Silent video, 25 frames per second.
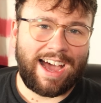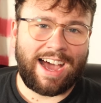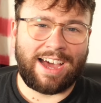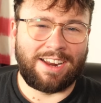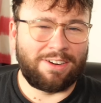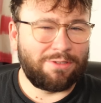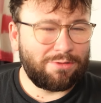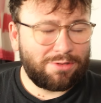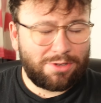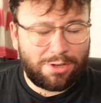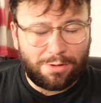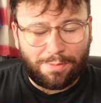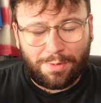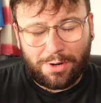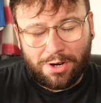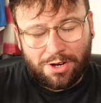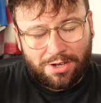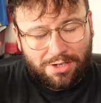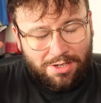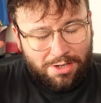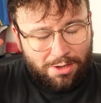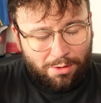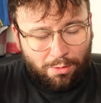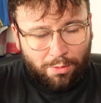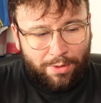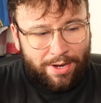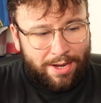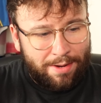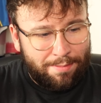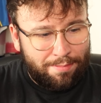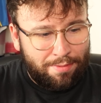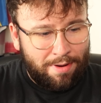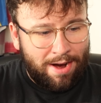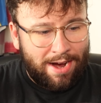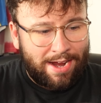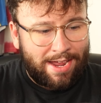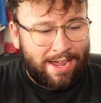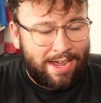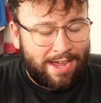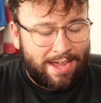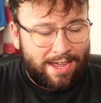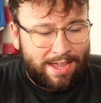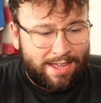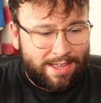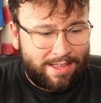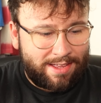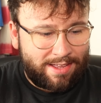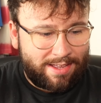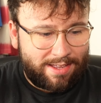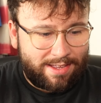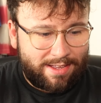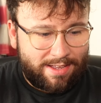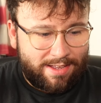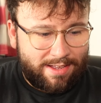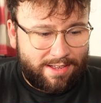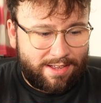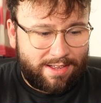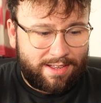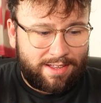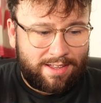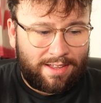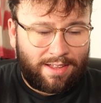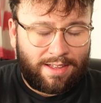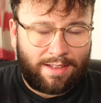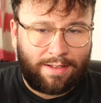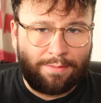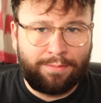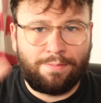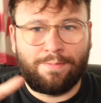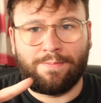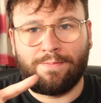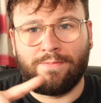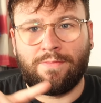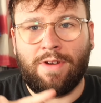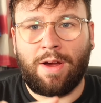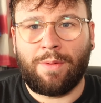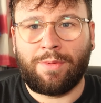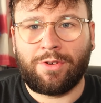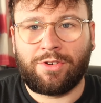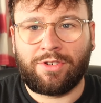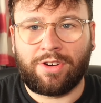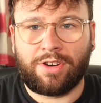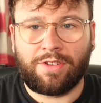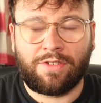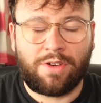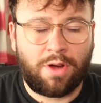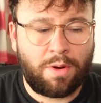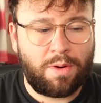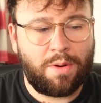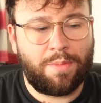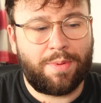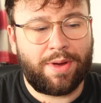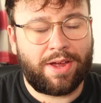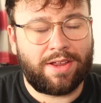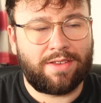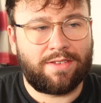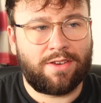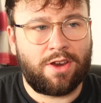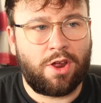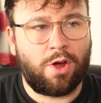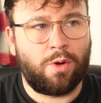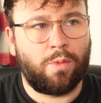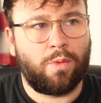And also because of the weird bracket, Real Madrid have come up against no